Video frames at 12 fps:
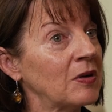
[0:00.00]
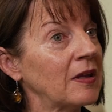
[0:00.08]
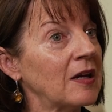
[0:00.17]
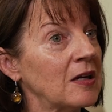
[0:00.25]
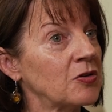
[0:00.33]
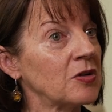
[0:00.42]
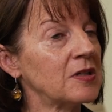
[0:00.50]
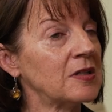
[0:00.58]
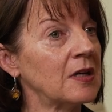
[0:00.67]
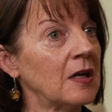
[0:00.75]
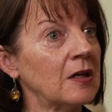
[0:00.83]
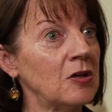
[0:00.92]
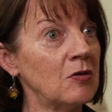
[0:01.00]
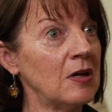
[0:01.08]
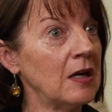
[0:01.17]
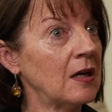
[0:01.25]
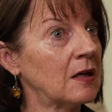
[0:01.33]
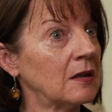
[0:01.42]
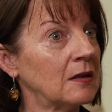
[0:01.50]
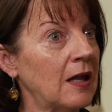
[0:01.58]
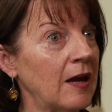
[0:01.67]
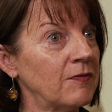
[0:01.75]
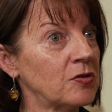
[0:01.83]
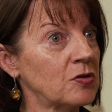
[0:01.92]
really interesting and unique
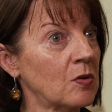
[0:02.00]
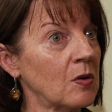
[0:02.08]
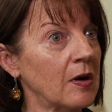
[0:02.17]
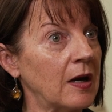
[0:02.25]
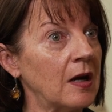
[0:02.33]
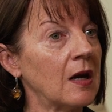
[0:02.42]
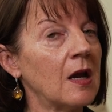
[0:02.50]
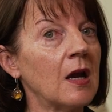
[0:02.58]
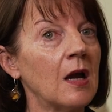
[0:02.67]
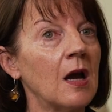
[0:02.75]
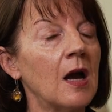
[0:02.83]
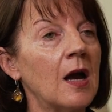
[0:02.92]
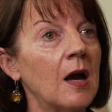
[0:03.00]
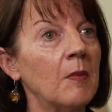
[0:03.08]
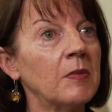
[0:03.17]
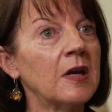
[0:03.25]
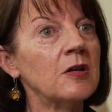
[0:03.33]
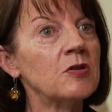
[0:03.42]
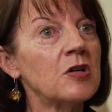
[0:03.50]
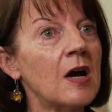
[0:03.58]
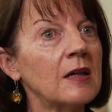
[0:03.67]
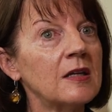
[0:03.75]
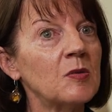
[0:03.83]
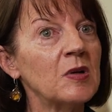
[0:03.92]
life story. Can you
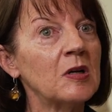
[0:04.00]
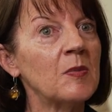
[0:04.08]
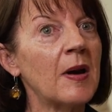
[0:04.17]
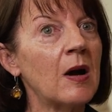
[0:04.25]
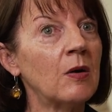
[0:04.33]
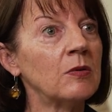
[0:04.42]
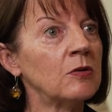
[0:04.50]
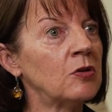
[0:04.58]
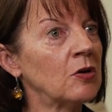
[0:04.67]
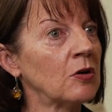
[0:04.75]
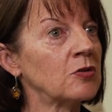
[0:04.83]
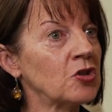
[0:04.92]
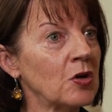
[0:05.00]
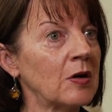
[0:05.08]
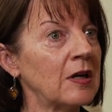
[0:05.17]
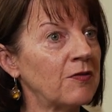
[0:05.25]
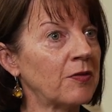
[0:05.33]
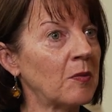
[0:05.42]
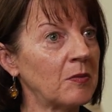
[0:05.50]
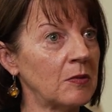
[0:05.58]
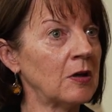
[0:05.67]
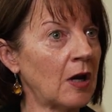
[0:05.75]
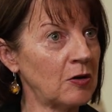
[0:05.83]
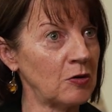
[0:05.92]
talk a little bit about your journey
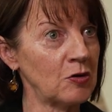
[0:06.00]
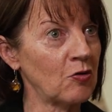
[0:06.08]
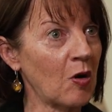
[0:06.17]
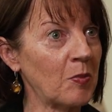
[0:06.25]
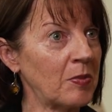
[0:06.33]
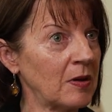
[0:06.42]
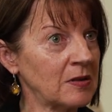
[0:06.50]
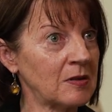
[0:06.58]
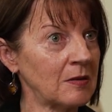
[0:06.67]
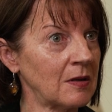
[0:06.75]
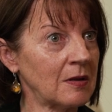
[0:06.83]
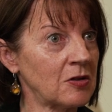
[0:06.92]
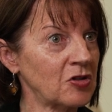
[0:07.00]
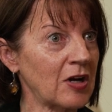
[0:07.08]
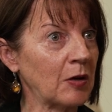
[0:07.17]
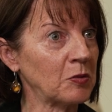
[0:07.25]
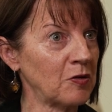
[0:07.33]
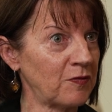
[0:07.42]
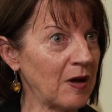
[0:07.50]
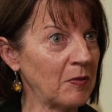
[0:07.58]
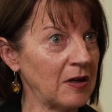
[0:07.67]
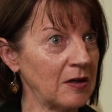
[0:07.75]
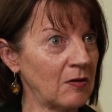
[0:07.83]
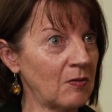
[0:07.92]
from, I know you grew up as a child with your family in